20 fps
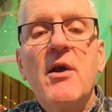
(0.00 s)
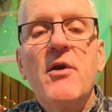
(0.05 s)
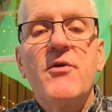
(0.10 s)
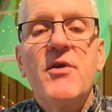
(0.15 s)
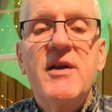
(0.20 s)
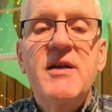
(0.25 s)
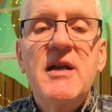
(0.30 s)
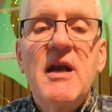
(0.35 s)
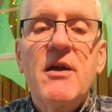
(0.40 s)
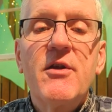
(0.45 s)

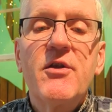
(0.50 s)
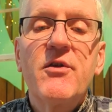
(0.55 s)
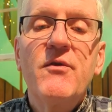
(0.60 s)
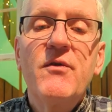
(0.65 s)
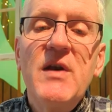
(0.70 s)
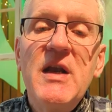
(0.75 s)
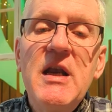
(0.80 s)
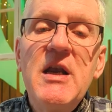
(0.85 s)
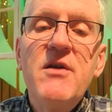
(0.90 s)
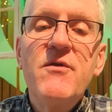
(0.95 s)
The Death of
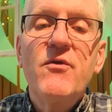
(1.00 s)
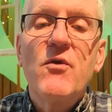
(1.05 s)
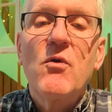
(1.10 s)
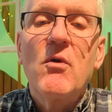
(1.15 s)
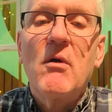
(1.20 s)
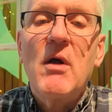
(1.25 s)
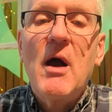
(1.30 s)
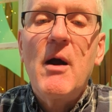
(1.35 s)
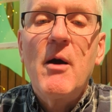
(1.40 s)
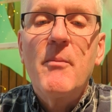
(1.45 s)

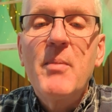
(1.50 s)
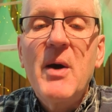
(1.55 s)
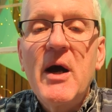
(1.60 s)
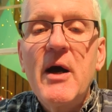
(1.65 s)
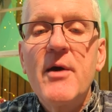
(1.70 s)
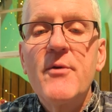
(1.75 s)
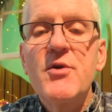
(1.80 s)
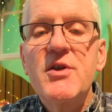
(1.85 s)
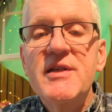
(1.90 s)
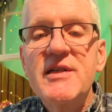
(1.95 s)
Evil
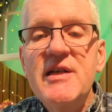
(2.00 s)
Upon the